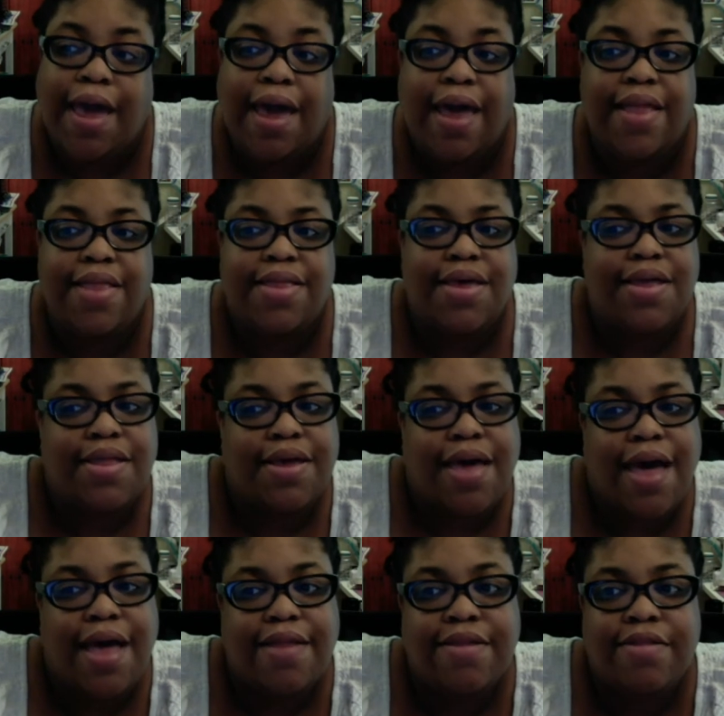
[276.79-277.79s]
And then
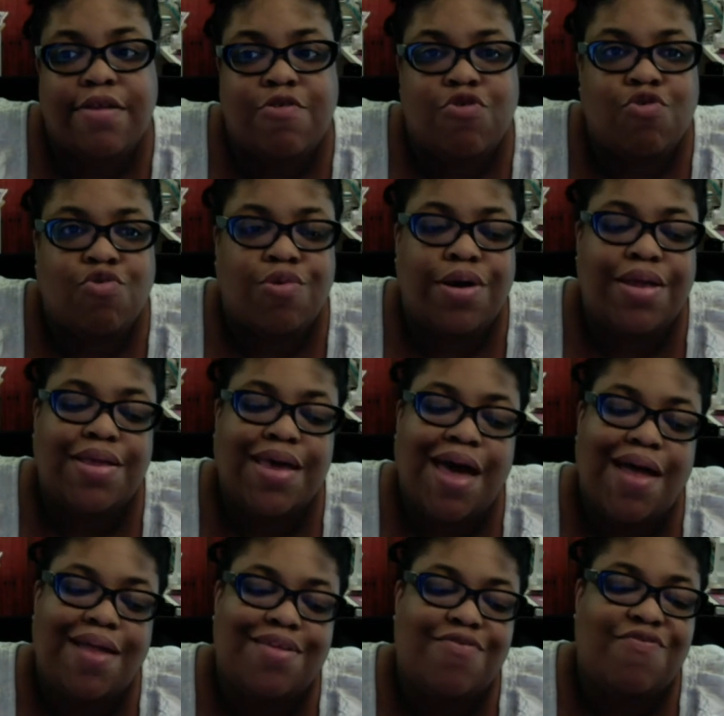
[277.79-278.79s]
the trend
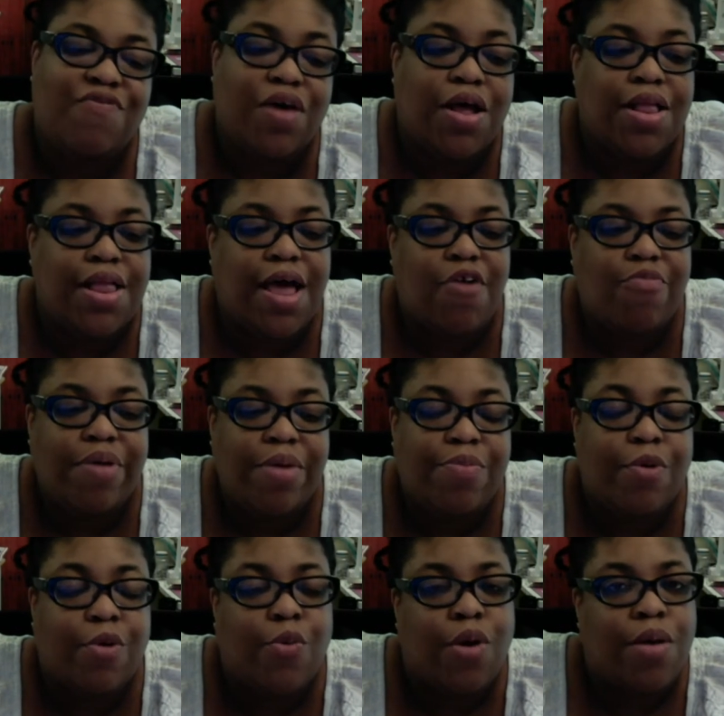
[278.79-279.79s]
kind of fell off.
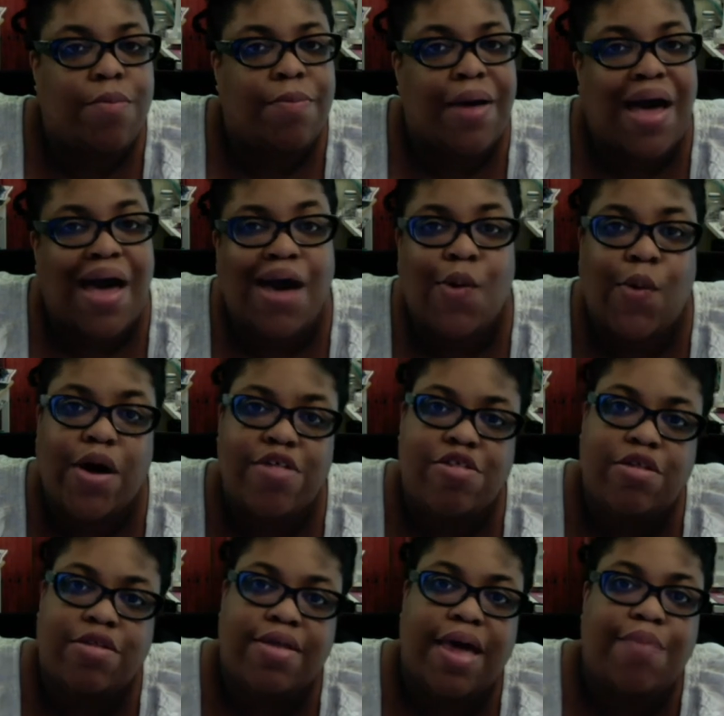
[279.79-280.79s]
People weren't buying
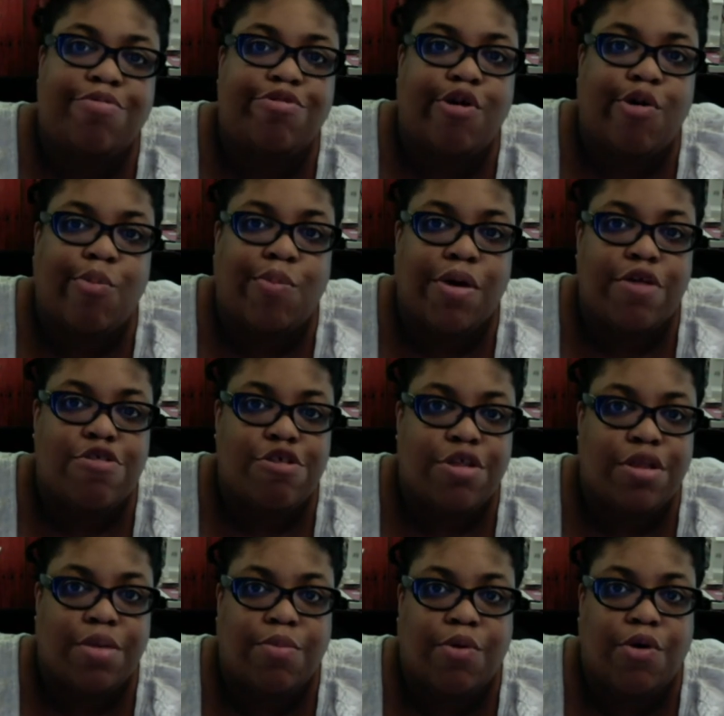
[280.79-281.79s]
washi tape so much
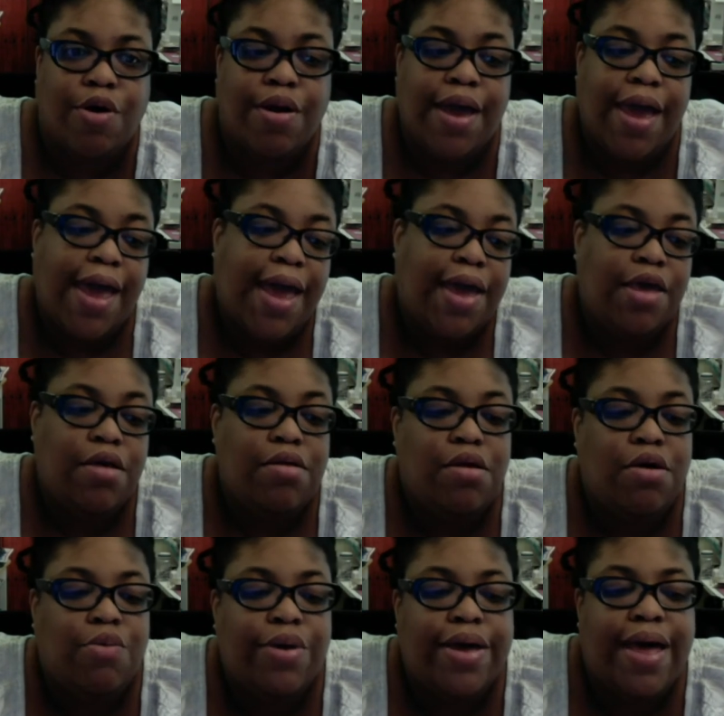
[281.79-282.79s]
anymore.
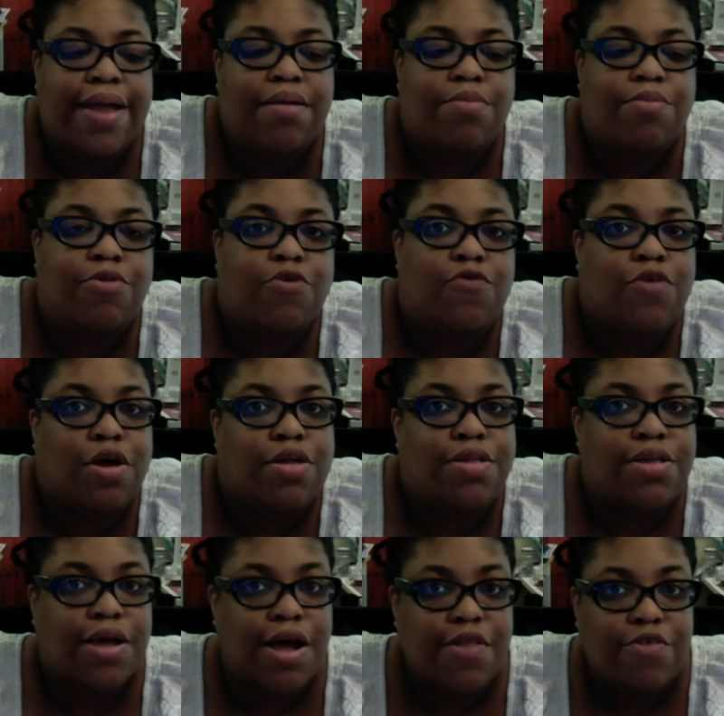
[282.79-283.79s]
We kind of moved on
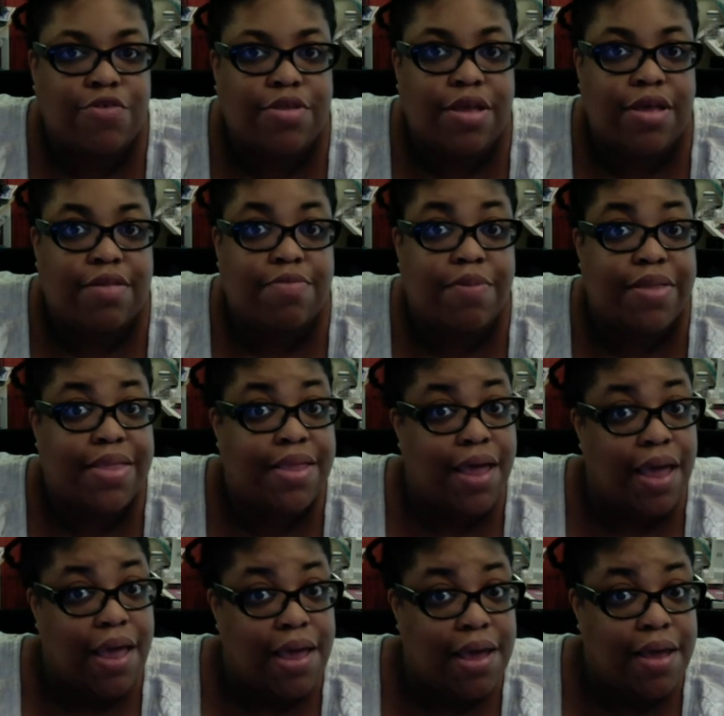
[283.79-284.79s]
to other things. But
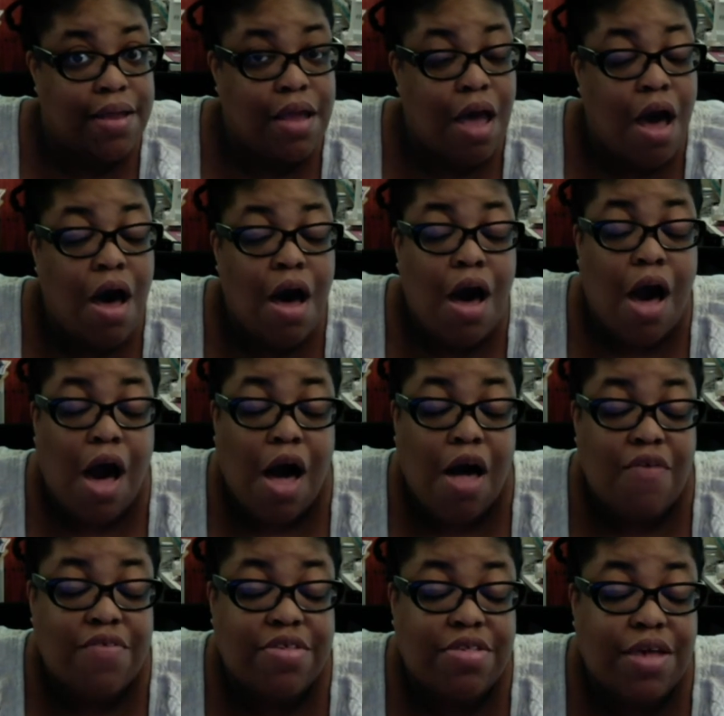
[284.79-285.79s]
then
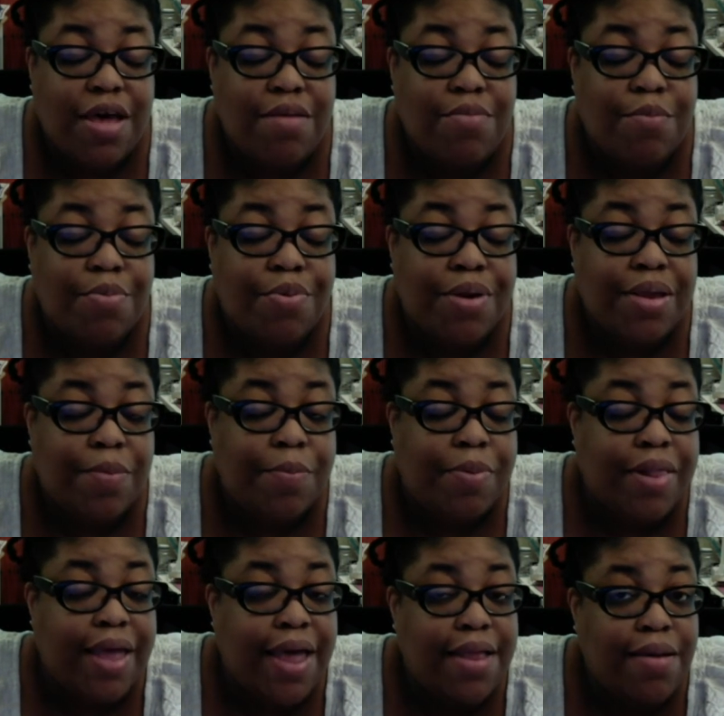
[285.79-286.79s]
all of a sudden, Pretty
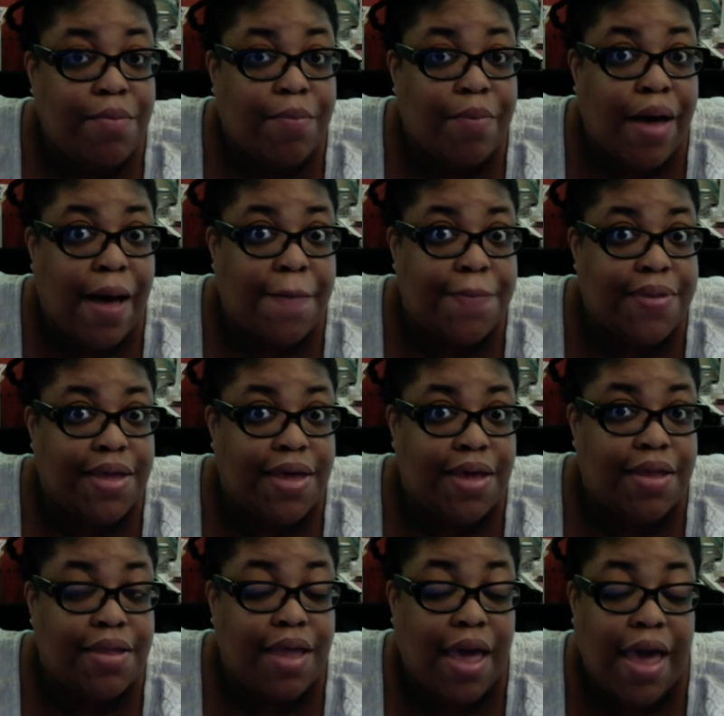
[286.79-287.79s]
Planning popped
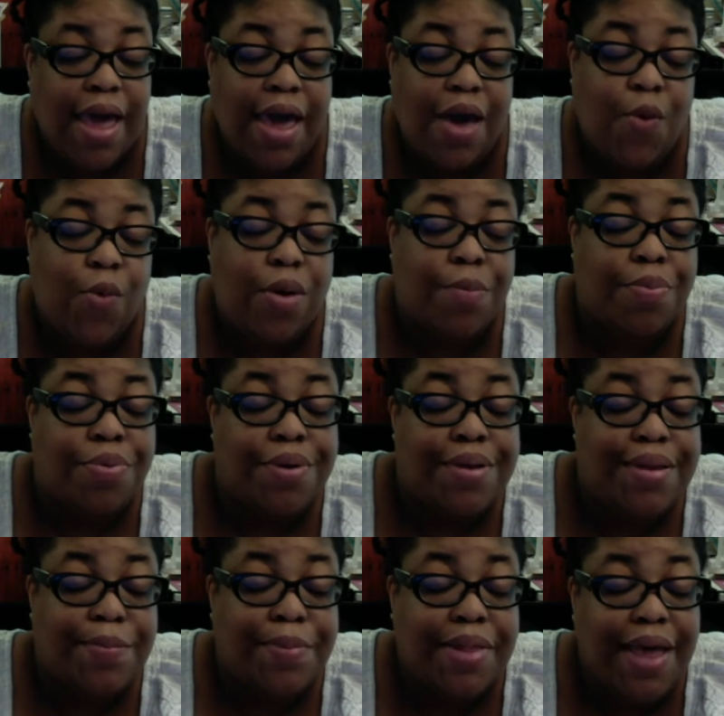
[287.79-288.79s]
in. And when
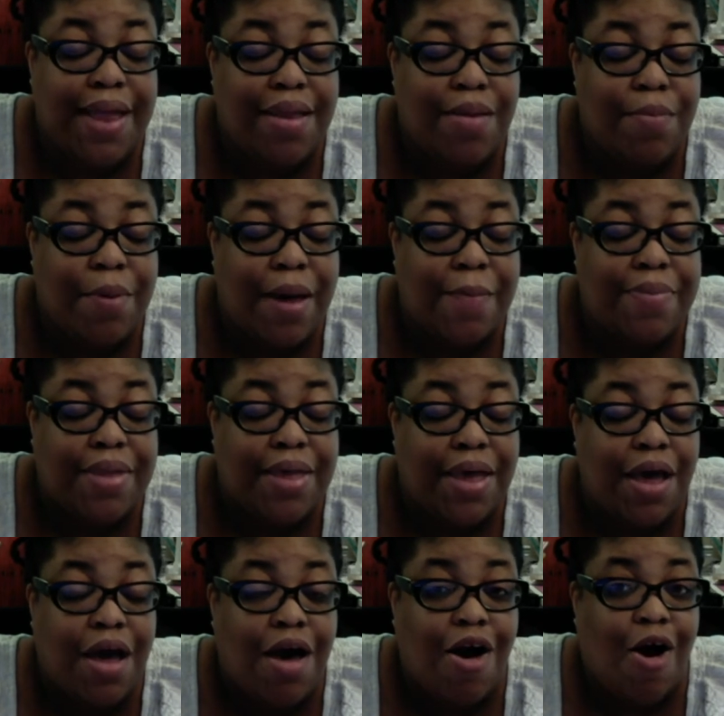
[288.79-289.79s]
Pretty Planning popped
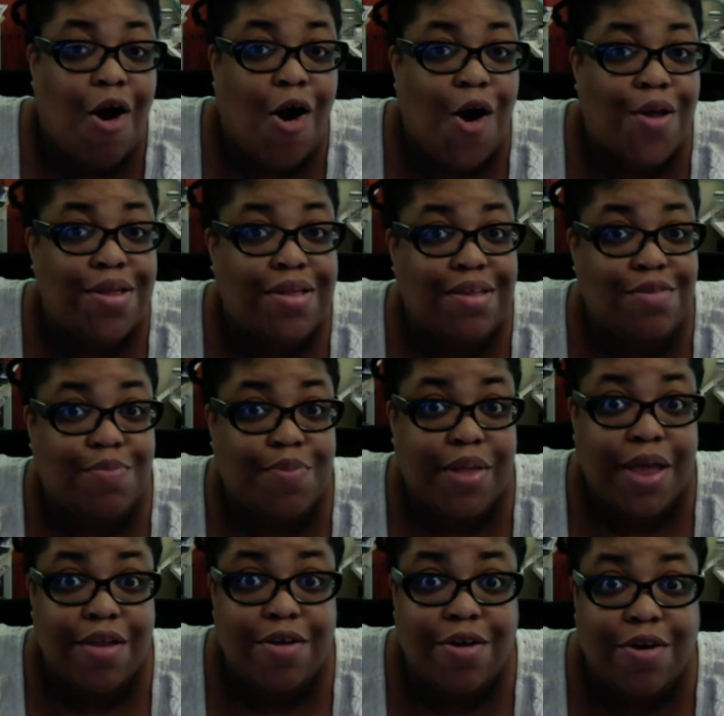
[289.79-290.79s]
in, all of these
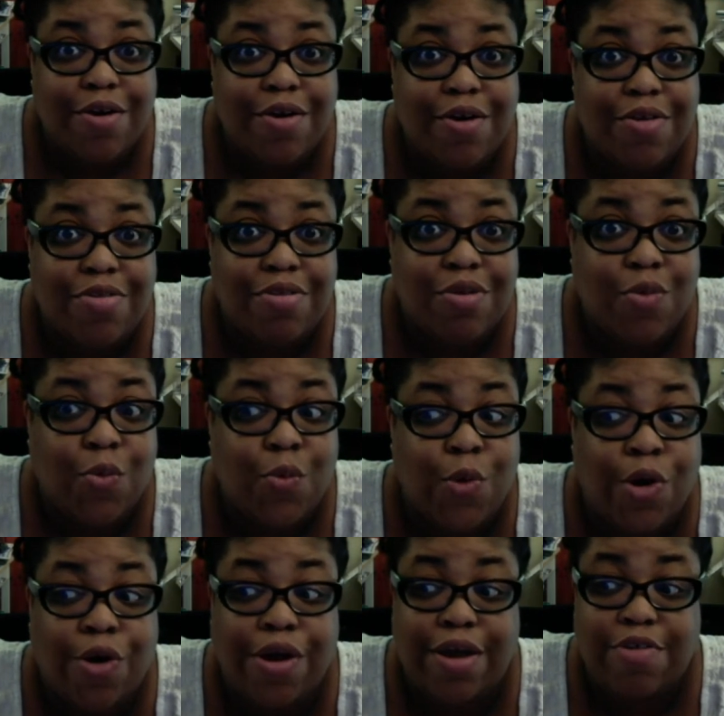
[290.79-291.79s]
planner girls
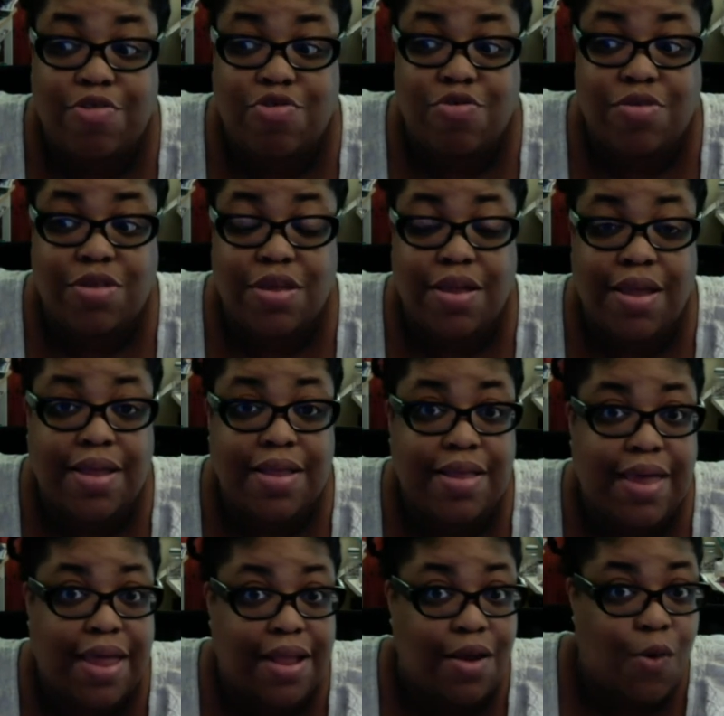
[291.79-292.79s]
were interested in
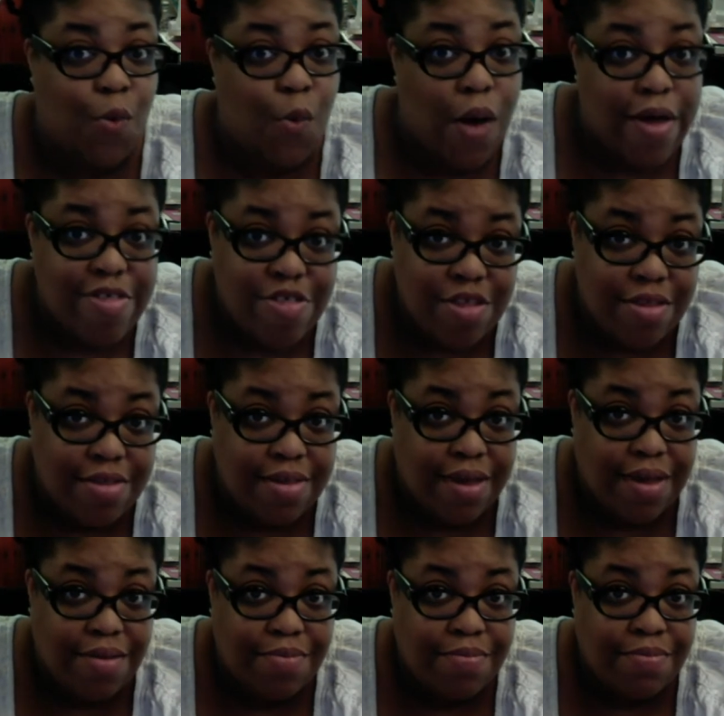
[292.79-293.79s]
getting washi
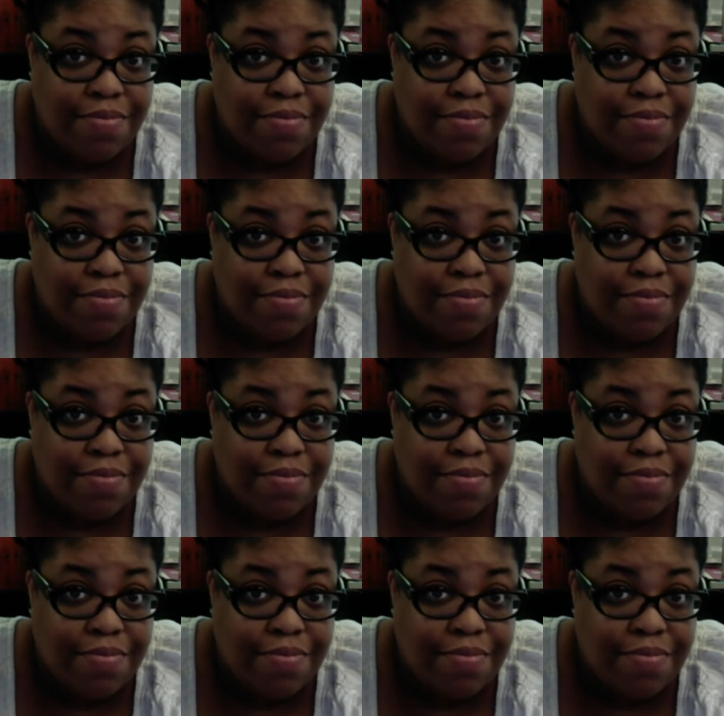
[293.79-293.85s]
tape.